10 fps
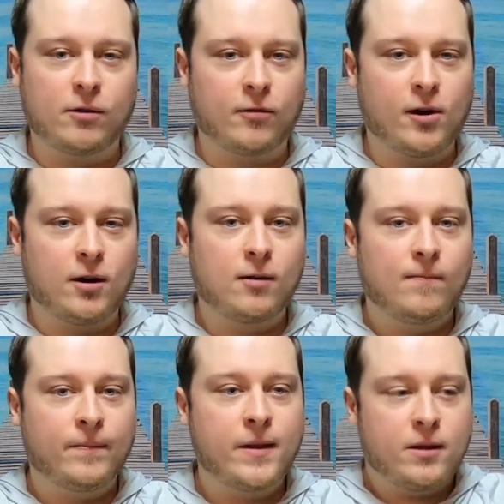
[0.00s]
frog,
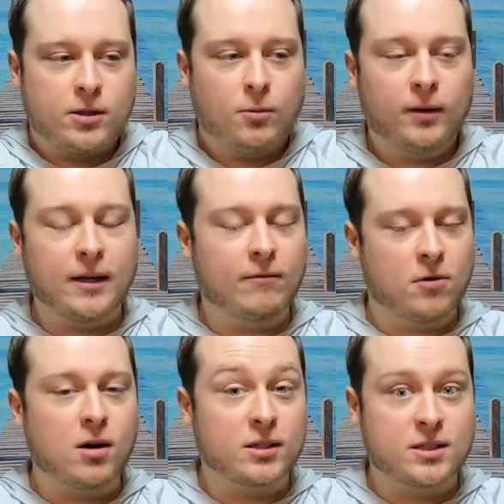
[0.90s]
you want that
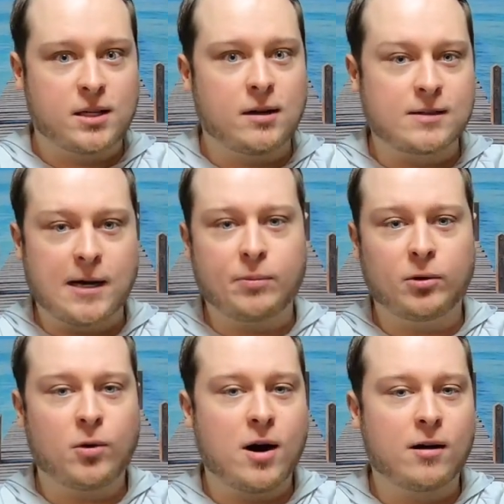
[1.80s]
frog to stay on top of the
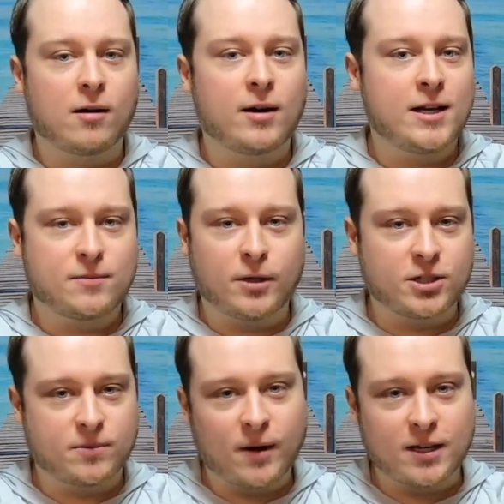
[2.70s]
water as much as
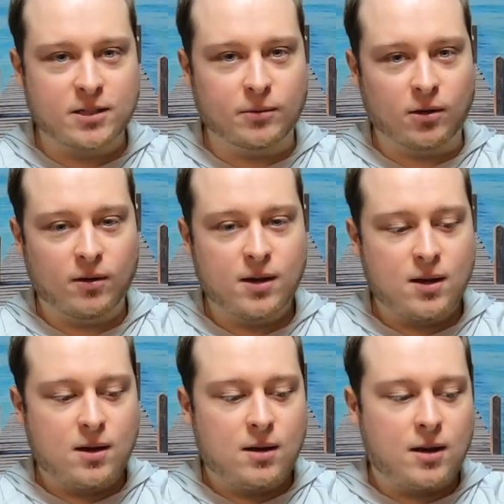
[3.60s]
possible.
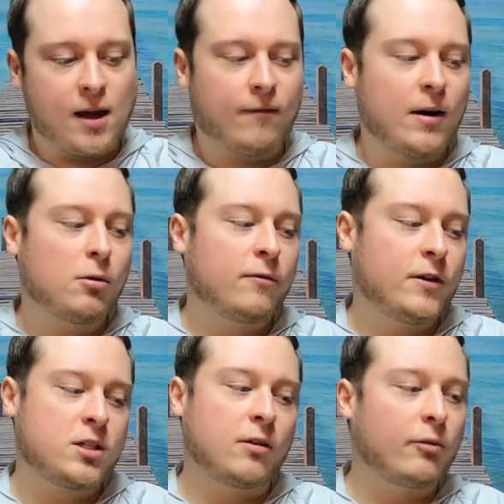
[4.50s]
If I were
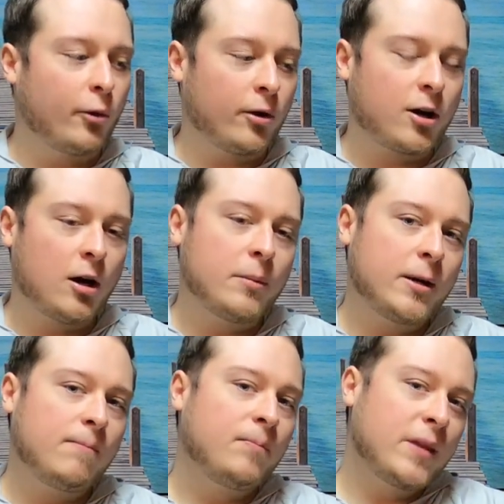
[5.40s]
fishing
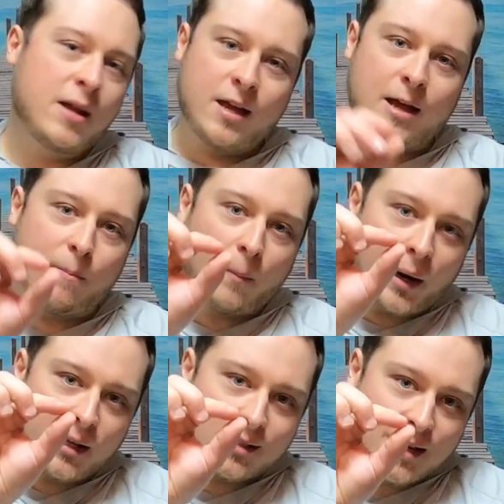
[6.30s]
fluorocarbon, it
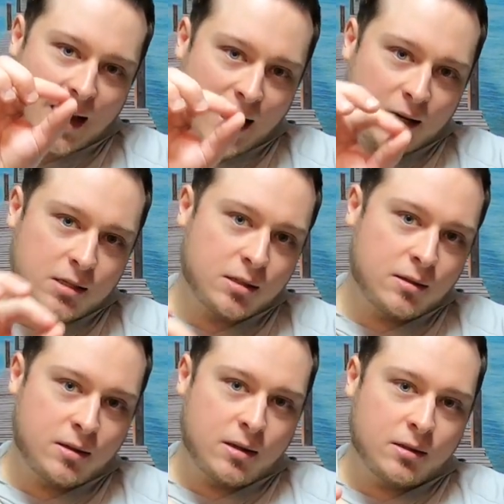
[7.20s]
might tend
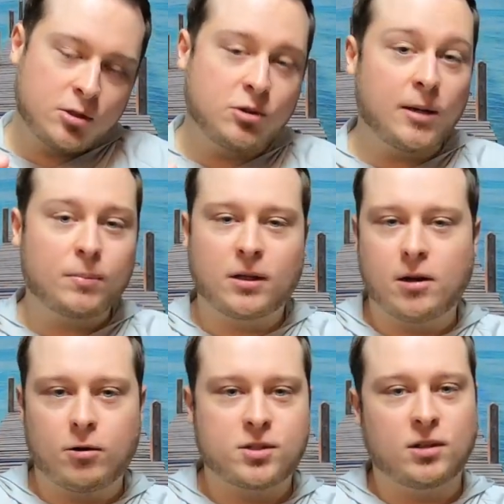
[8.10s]
to dip the
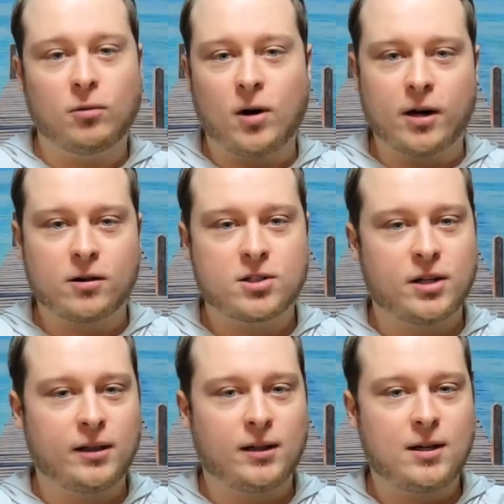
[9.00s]
nose in the water
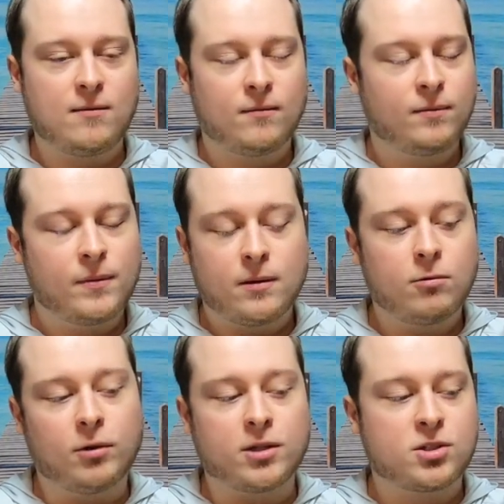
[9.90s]
slightly,
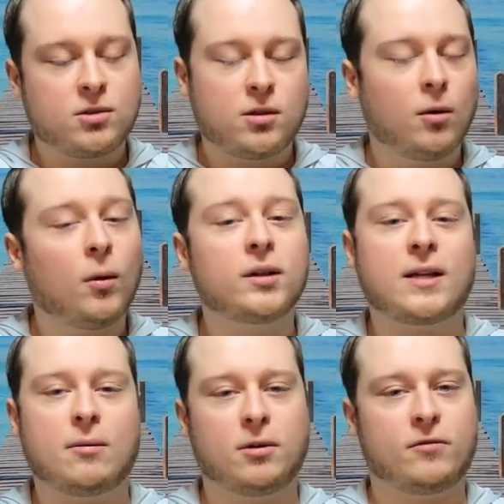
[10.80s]
which you don't want that
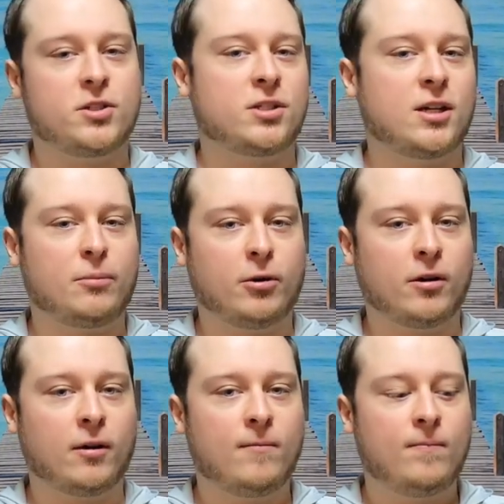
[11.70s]
when you're fishing topwater.
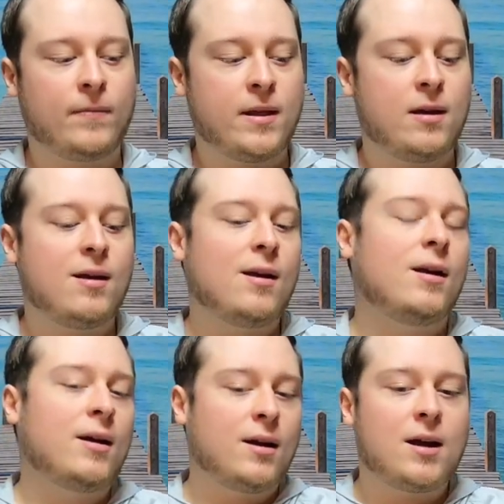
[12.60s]

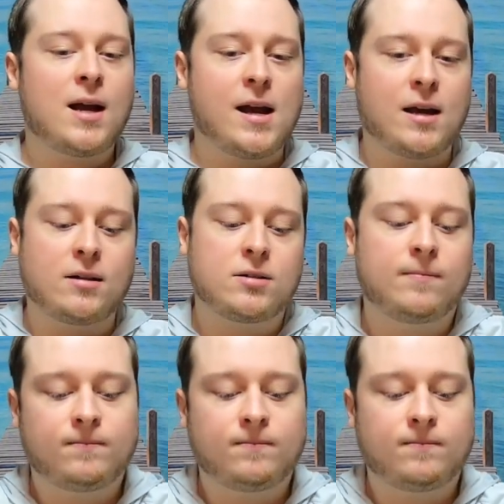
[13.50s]
And